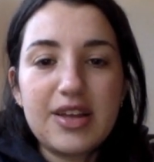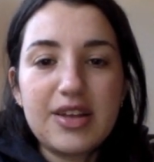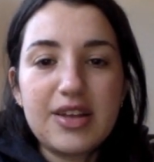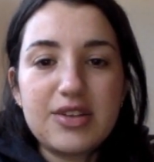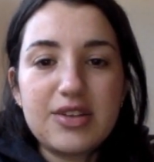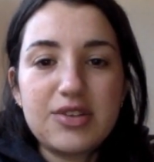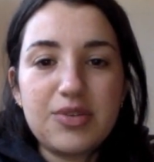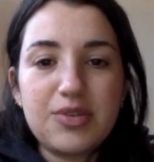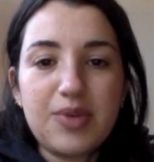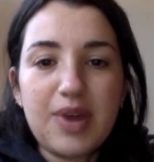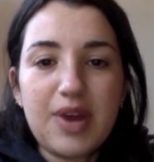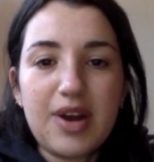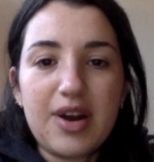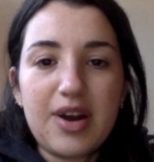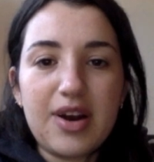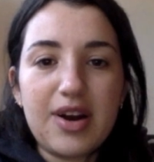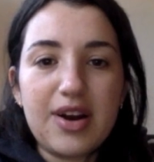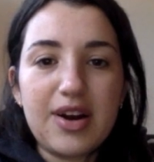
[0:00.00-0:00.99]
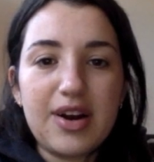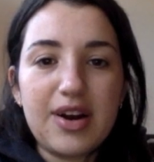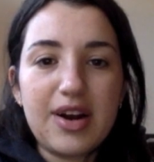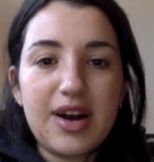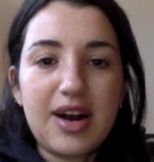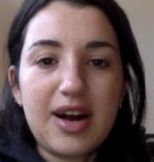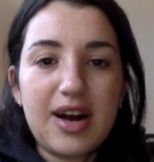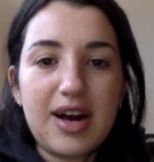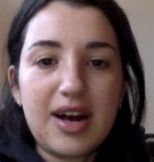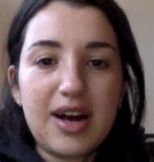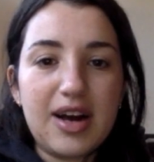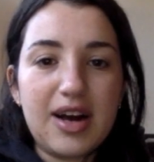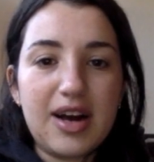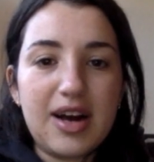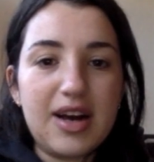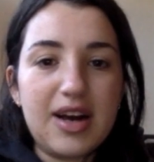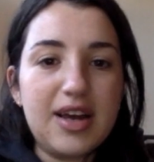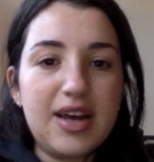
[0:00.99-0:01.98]
to where
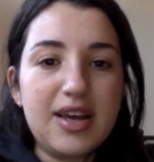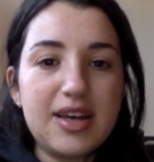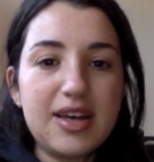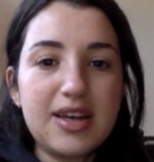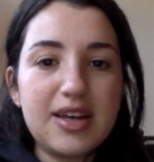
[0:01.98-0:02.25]
I